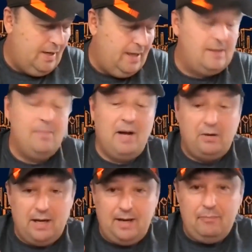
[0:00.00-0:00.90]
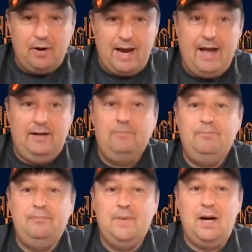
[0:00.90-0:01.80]
Isabella and Brianna,
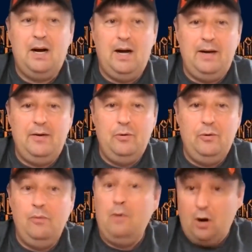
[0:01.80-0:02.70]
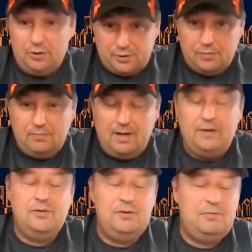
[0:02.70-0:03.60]
on, who also
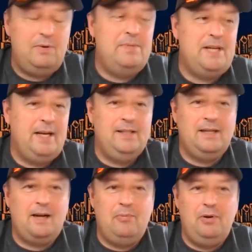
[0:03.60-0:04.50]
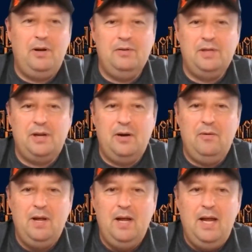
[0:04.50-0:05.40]
entered sweepstakes a couple years
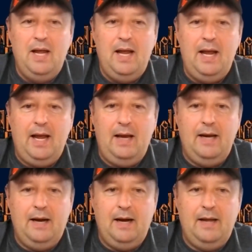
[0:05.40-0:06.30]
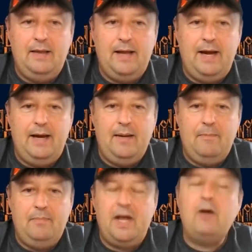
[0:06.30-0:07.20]
ago, and they
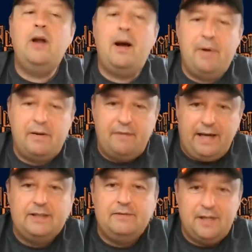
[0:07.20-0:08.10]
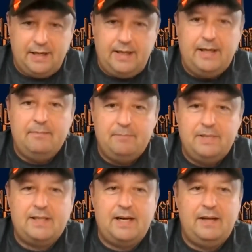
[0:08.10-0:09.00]
are not big fans of Sunny D,
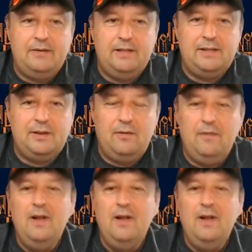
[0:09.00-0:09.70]
to say the least. So